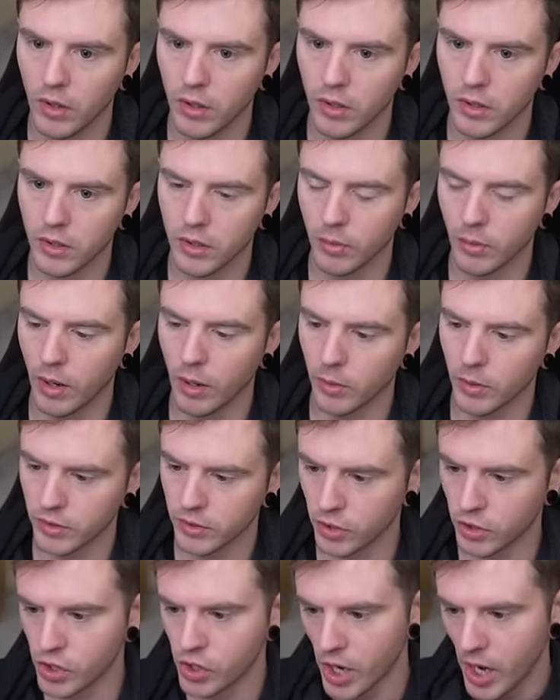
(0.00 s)
Do I want to
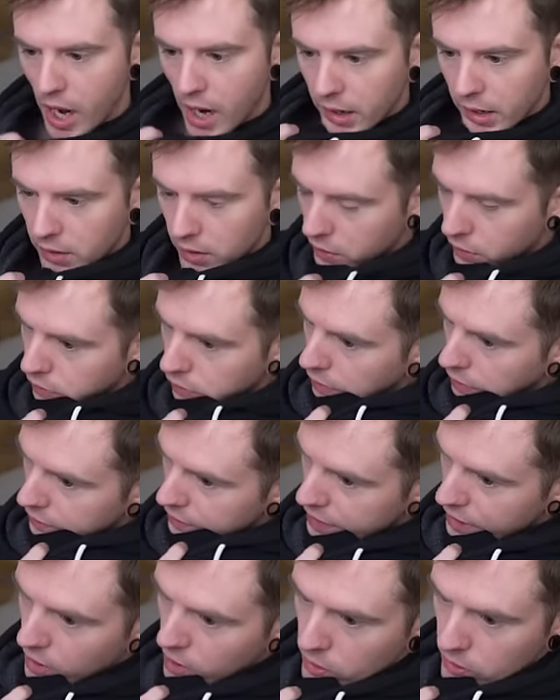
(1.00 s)
check this river
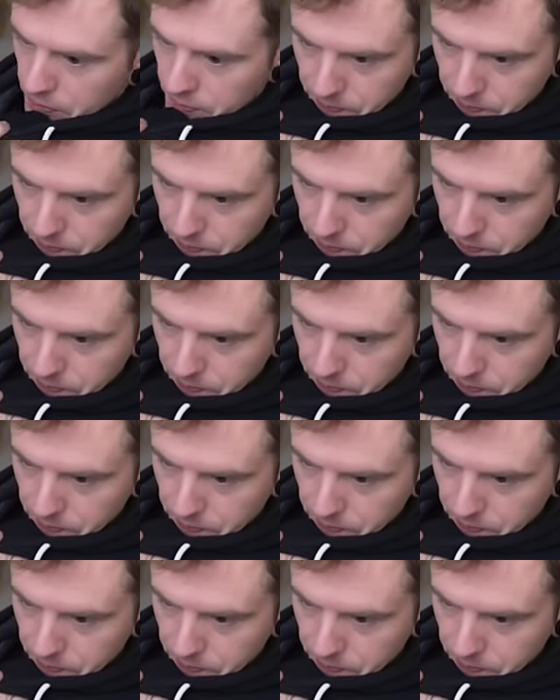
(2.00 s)
now?